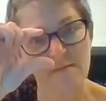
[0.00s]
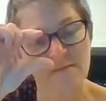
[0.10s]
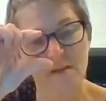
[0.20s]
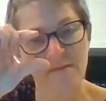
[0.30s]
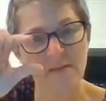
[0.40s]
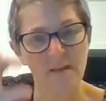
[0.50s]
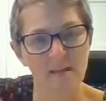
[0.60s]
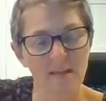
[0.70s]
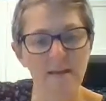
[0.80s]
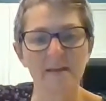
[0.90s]
fluffy and
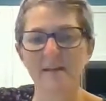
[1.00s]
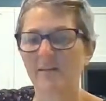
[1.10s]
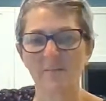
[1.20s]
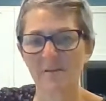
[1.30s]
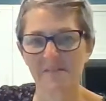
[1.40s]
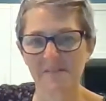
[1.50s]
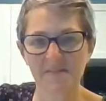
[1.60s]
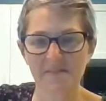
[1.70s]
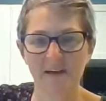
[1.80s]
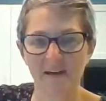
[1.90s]
light. It
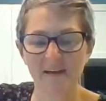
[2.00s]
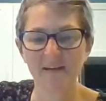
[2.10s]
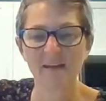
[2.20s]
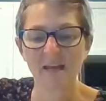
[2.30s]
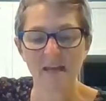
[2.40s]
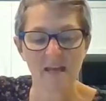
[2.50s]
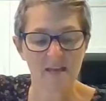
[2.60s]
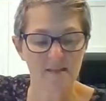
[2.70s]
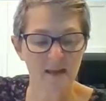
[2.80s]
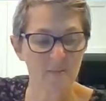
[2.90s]
was not,
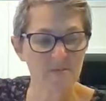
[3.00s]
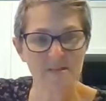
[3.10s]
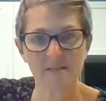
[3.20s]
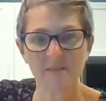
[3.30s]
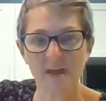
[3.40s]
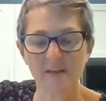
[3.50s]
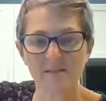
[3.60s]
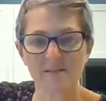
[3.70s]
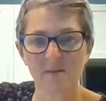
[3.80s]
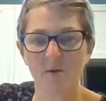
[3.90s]
the opposite of that.
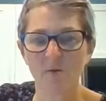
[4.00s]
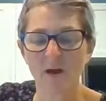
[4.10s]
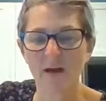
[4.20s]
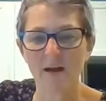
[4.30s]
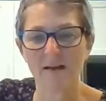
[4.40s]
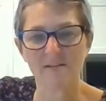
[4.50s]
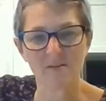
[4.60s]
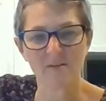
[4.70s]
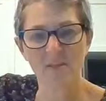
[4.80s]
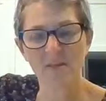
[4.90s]
So I
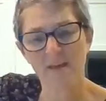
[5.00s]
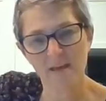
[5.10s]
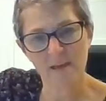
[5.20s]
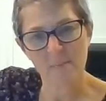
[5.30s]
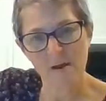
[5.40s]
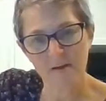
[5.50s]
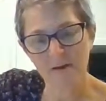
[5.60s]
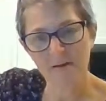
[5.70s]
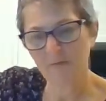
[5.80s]
started thinking about it and I